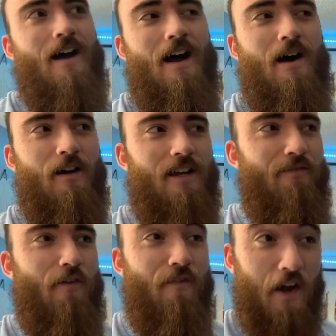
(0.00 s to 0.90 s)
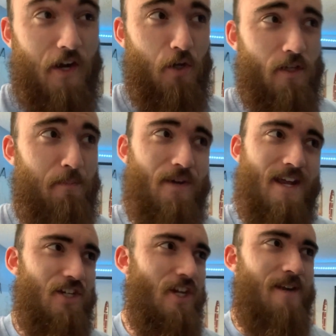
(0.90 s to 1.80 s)
I'll give a very early
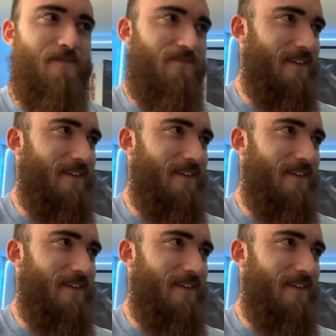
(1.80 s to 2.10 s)
prediction.